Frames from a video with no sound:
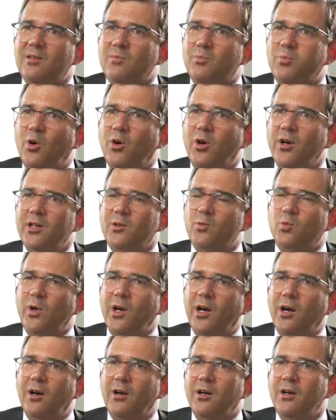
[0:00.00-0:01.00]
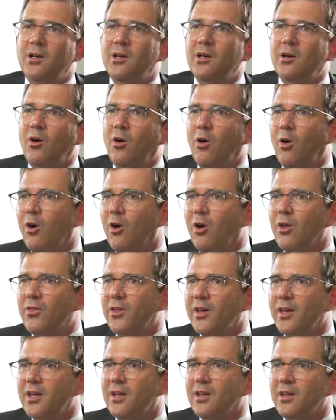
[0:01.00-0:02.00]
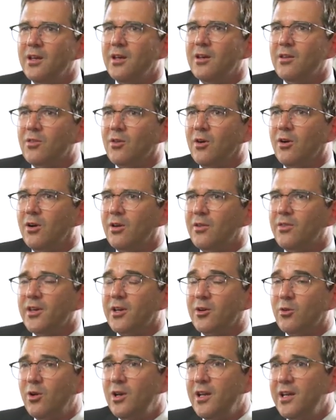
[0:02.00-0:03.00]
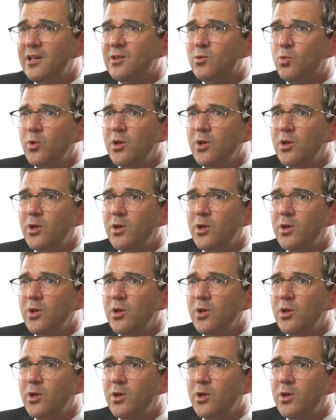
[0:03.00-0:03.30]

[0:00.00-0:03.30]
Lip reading: a point where all the colleagues